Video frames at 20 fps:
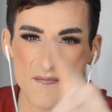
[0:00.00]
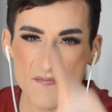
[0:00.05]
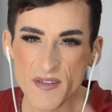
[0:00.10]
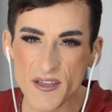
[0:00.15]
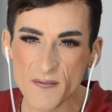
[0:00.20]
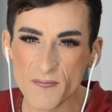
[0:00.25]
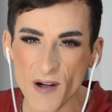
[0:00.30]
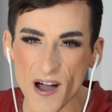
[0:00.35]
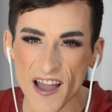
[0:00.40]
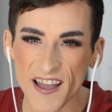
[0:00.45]

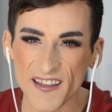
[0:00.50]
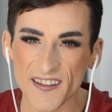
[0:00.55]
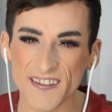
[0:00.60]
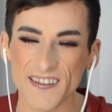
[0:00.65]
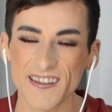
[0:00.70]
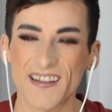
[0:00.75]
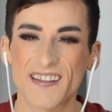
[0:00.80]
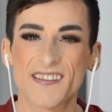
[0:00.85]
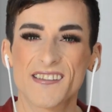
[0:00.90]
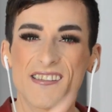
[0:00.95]
Be
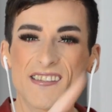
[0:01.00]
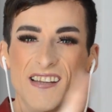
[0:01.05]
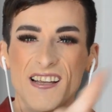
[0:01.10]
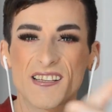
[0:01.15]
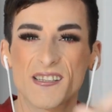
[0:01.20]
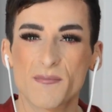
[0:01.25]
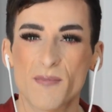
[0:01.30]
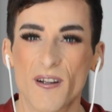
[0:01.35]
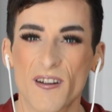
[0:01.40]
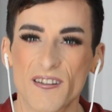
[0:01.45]
wild and
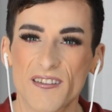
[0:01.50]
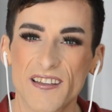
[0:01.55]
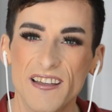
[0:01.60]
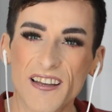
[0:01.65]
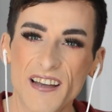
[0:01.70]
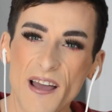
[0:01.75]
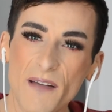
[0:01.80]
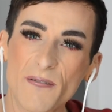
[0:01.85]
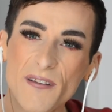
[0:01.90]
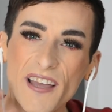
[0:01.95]
stay sparkly,
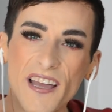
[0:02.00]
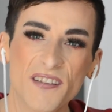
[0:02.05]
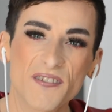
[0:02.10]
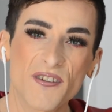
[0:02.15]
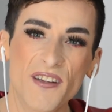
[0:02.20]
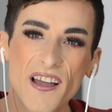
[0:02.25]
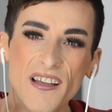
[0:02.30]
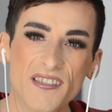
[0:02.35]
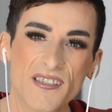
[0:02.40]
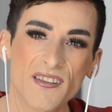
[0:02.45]
and I will catch
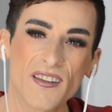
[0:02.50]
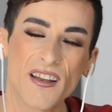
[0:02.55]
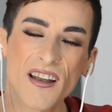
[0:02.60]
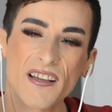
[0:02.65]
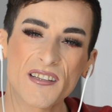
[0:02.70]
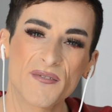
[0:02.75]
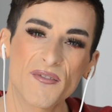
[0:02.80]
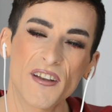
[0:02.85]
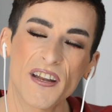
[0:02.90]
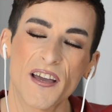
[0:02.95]
you guys in the
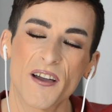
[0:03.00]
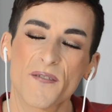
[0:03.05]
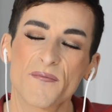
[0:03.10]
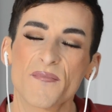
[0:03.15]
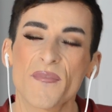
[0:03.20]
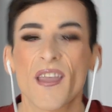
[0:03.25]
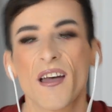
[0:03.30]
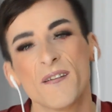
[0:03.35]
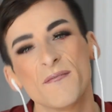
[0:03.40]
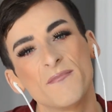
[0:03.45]
next video.
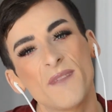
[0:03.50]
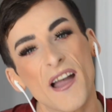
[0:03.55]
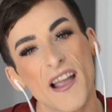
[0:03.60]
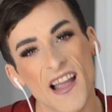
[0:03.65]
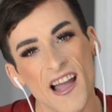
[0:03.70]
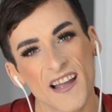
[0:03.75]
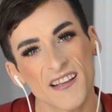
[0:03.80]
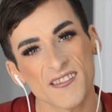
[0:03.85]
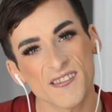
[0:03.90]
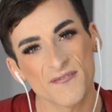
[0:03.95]
Bye,
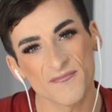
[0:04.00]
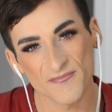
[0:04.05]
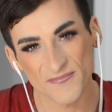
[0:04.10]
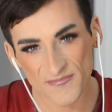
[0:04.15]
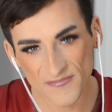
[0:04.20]
guys.